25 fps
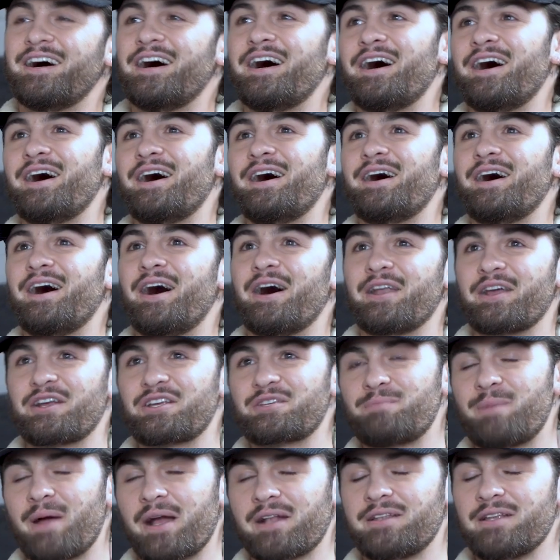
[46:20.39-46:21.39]

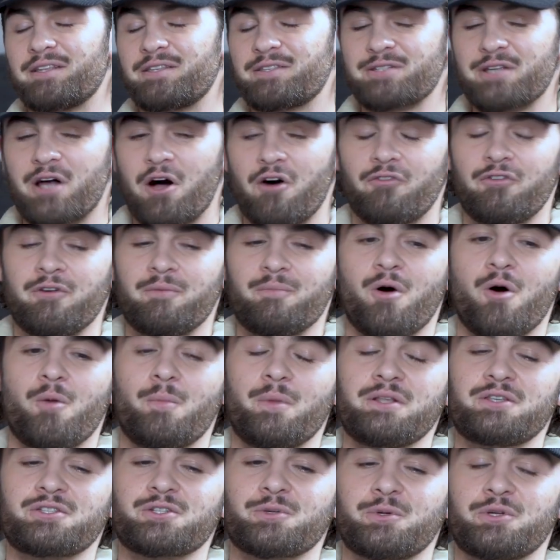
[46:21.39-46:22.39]
unexpected selfie moments.